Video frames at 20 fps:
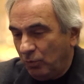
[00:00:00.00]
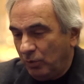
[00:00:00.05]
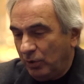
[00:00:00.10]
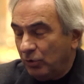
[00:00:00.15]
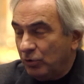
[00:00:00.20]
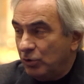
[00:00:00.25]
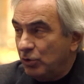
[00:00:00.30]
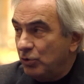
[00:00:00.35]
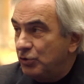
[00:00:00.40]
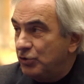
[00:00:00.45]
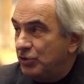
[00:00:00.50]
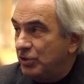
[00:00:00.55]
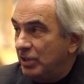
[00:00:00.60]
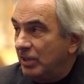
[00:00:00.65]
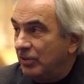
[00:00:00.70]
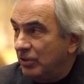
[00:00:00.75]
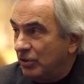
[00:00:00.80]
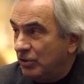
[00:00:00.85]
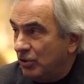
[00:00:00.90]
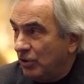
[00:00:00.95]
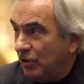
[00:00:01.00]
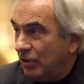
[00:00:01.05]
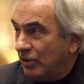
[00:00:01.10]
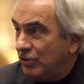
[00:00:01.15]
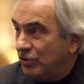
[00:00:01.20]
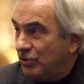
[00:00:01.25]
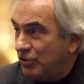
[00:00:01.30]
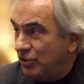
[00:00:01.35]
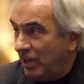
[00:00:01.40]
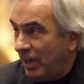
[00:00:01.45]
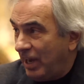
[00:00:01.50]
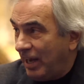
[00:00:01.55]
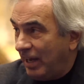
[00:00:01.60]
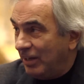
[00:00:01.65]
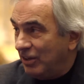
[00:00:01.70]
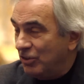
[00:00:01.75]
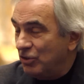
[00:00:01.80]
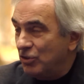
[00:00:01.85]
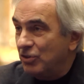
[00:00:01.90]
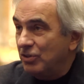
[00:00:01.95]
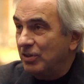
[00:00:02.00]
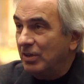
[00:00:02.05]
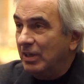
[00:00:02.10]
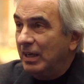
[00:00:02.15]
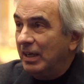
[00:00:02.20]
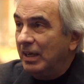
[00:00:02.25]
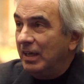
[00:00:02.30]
will you see the church change?